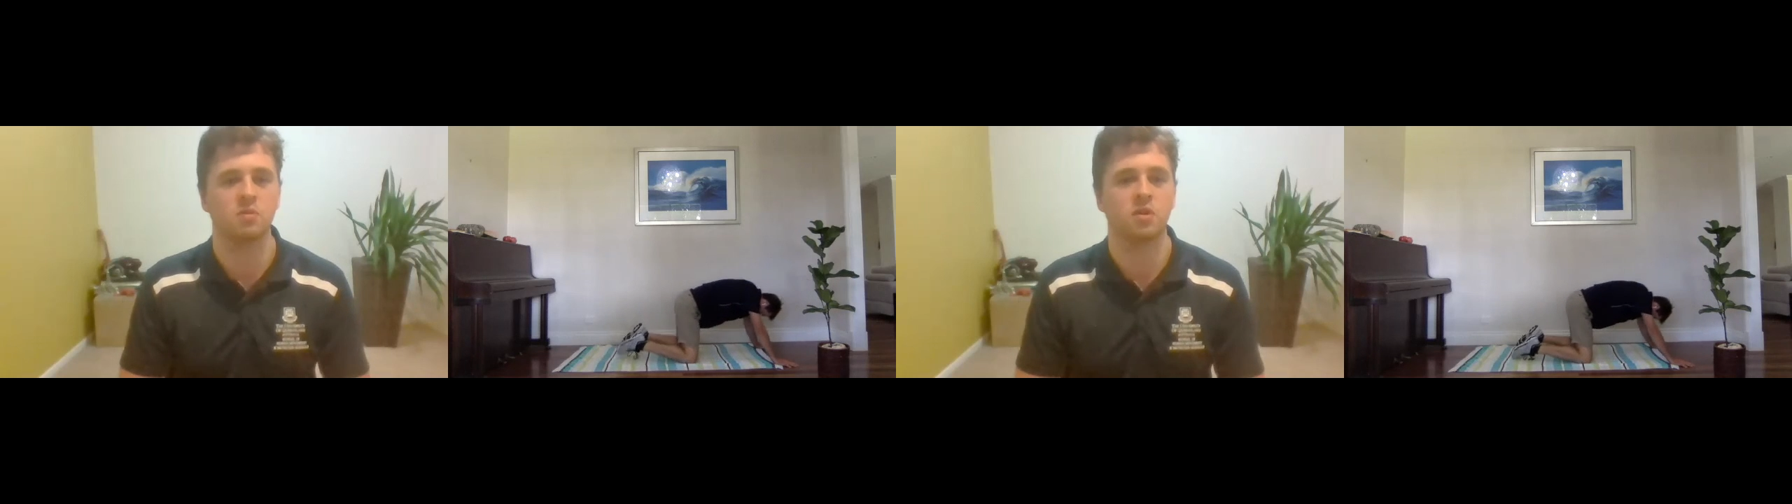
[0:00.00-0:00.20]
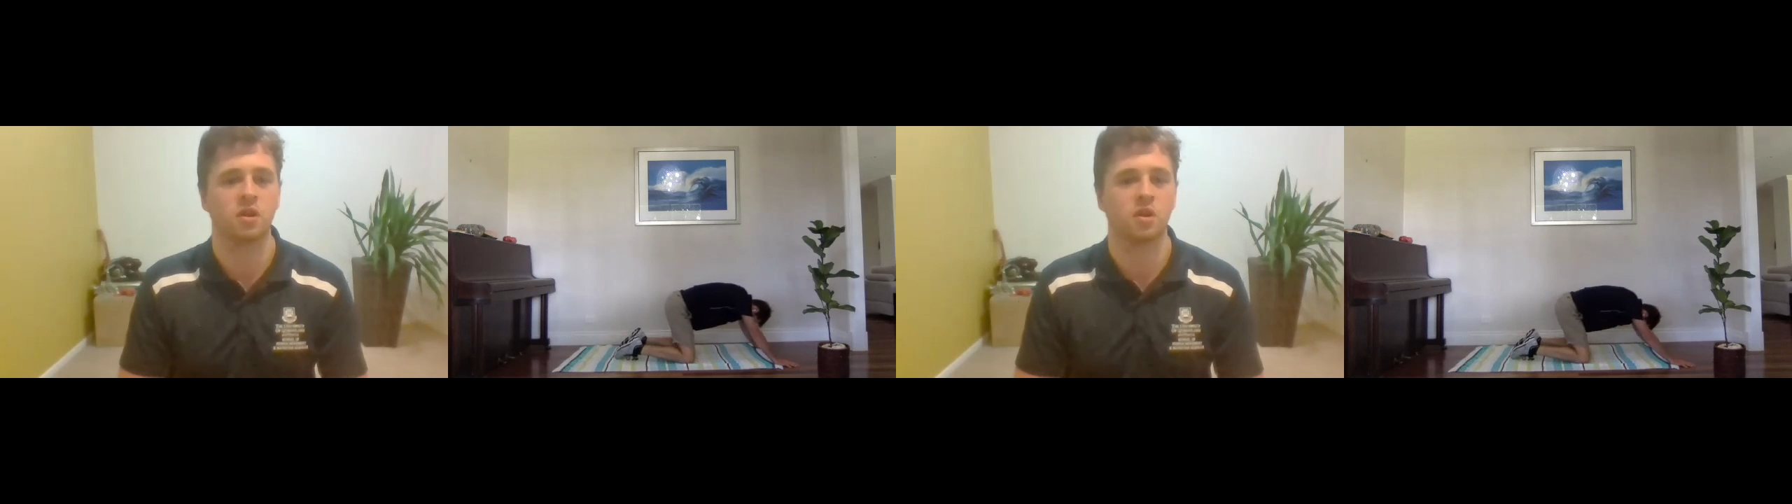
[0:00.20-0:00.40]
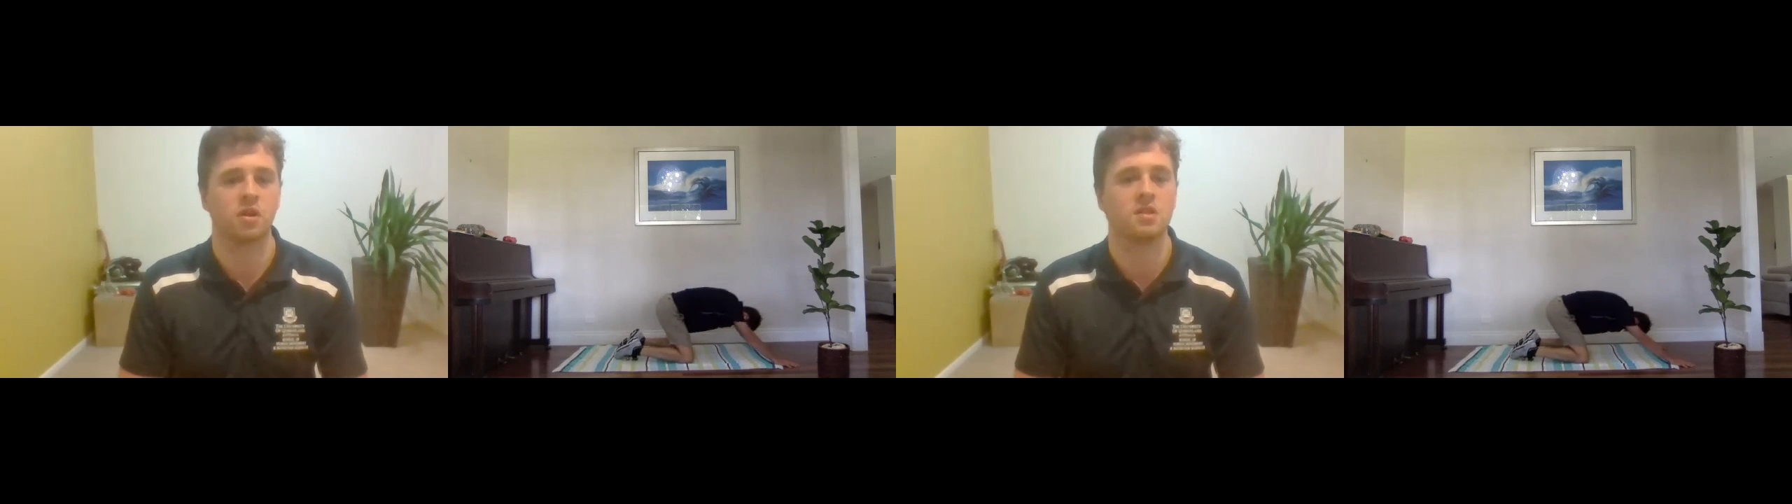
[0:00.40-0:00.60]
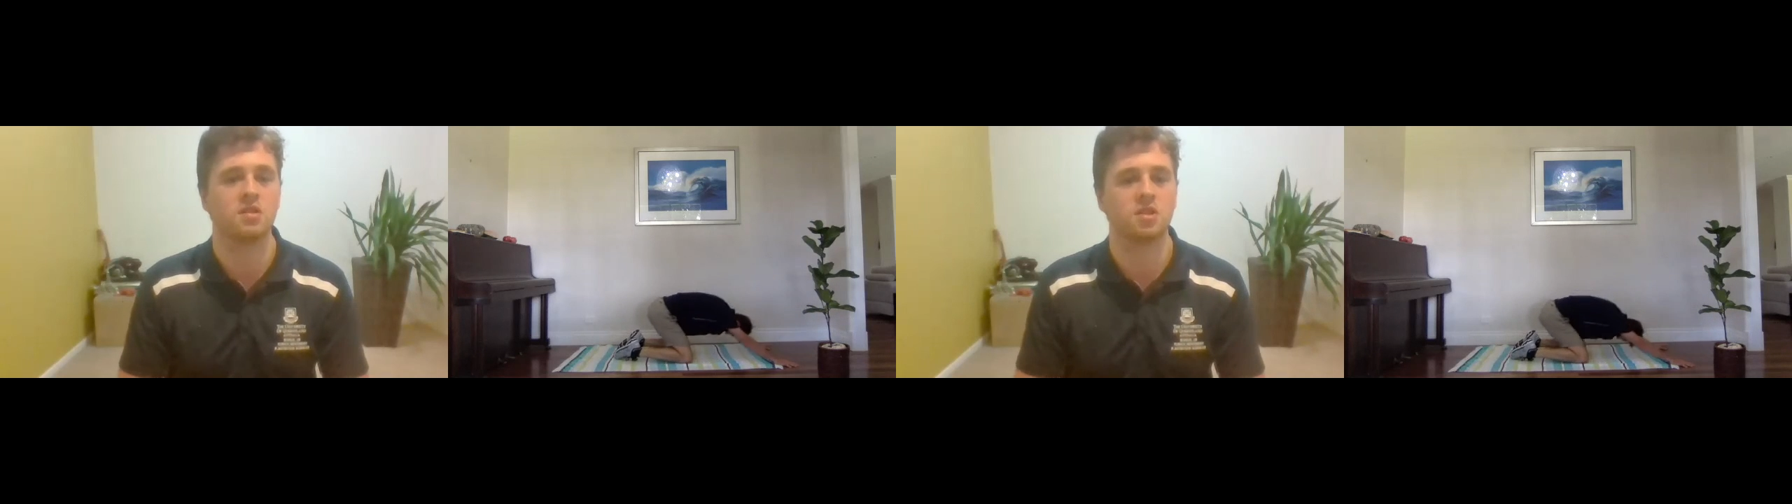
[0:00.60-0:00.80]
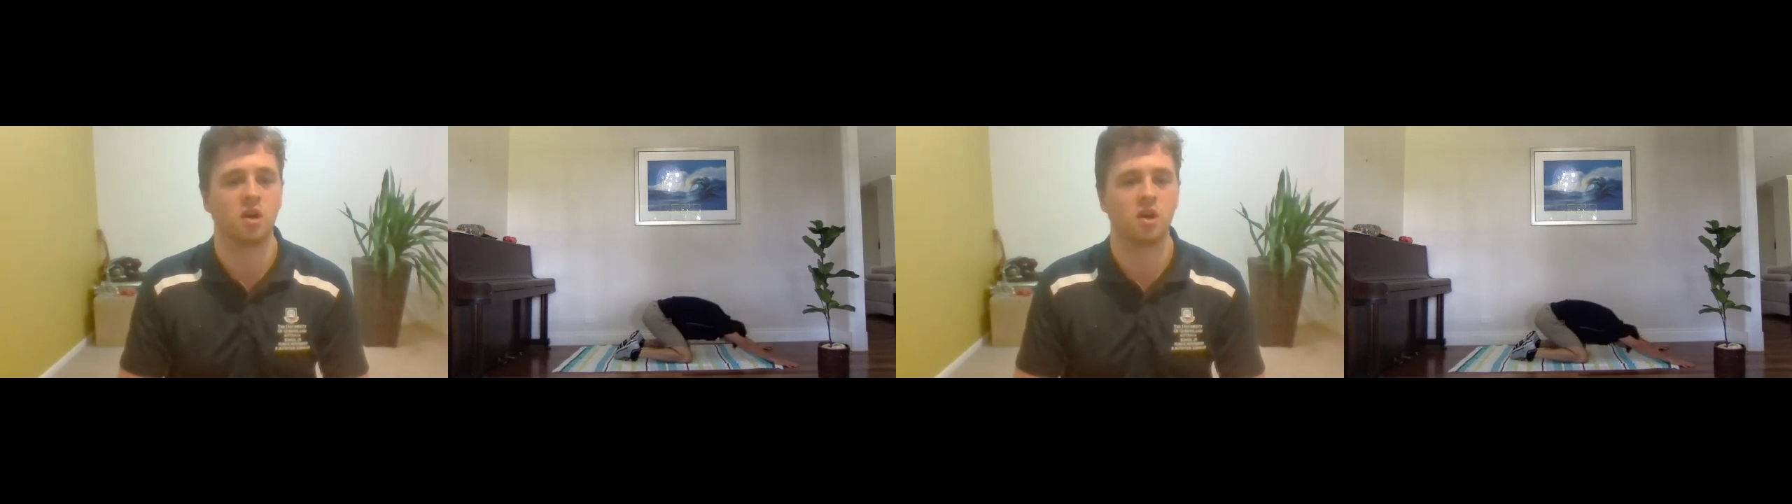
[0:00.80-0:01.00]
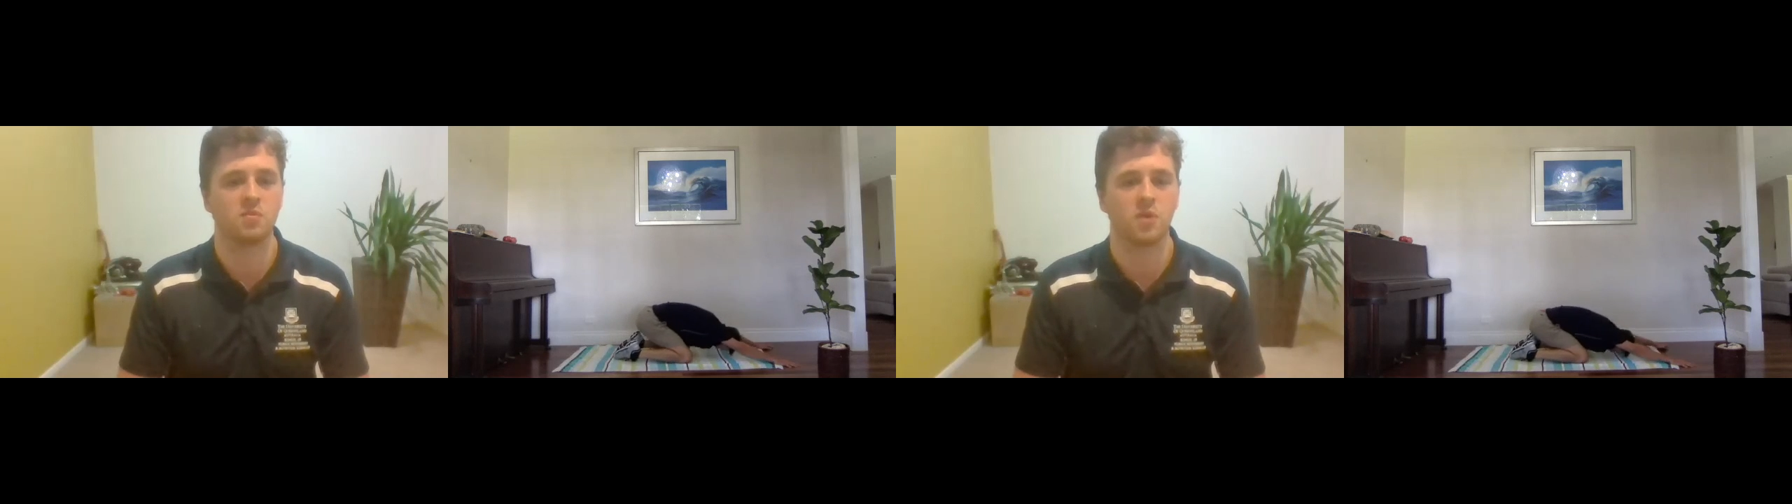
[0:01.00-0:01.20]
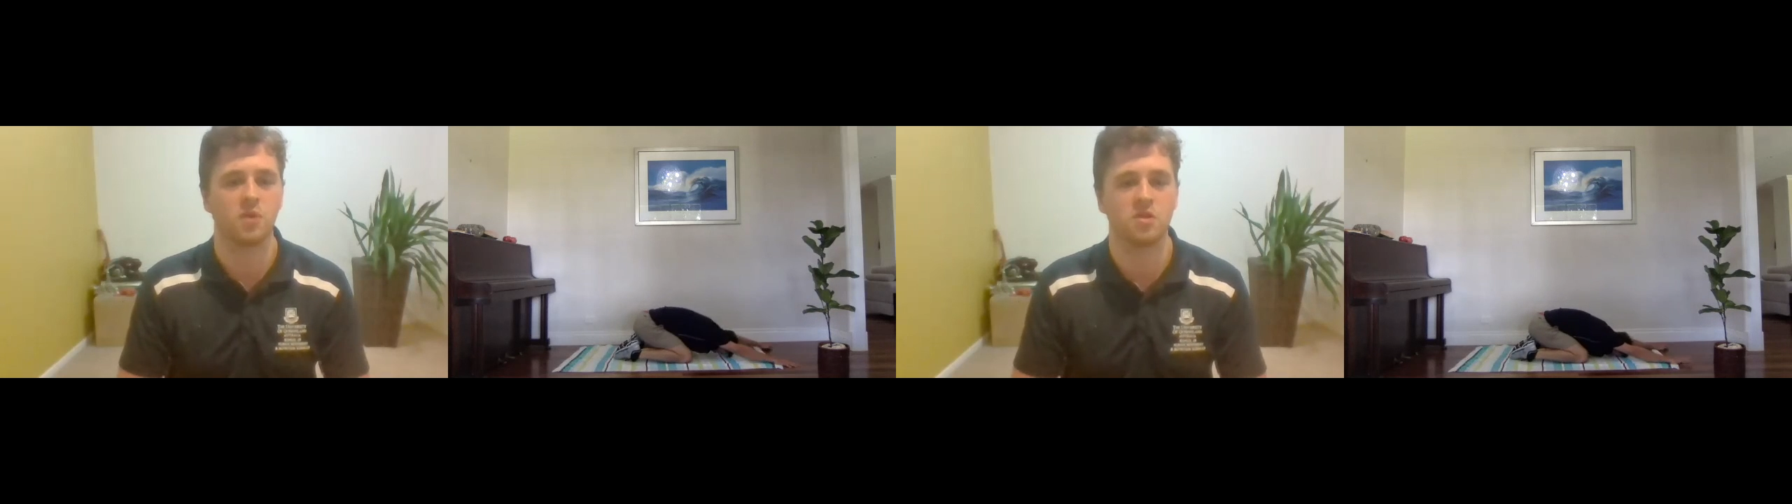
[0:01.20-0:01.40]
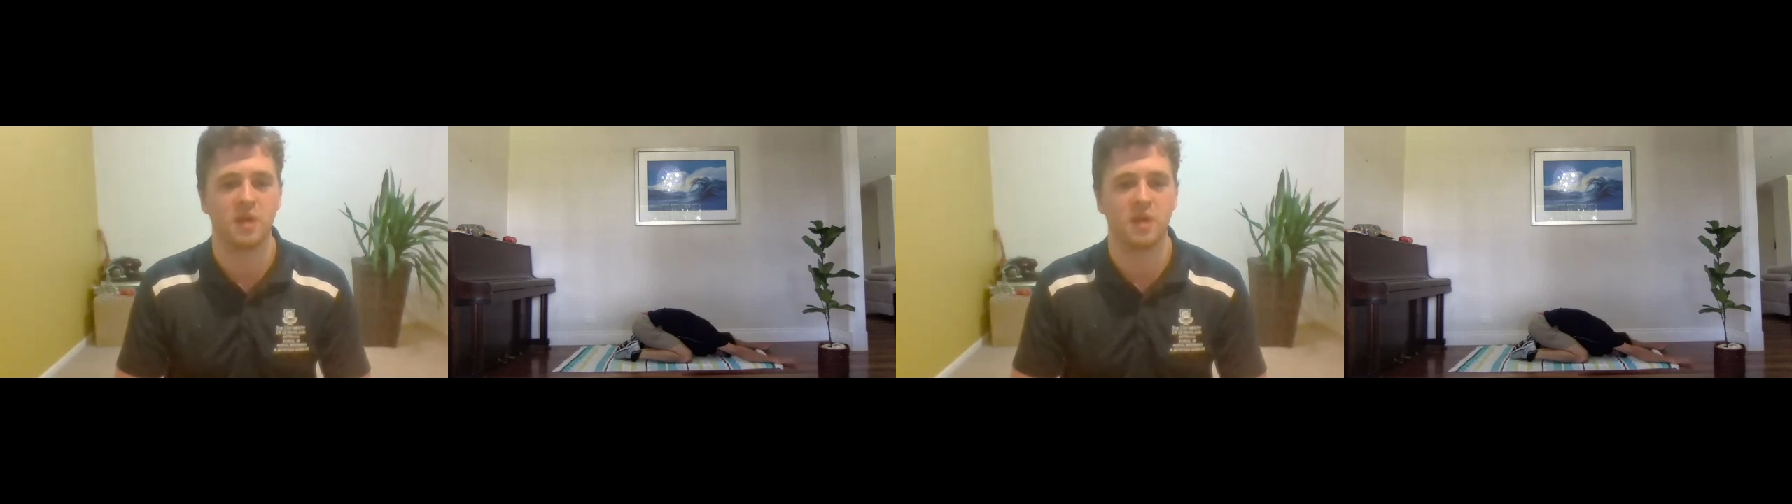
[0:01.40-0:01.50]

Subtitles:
we're going to go into child's pose,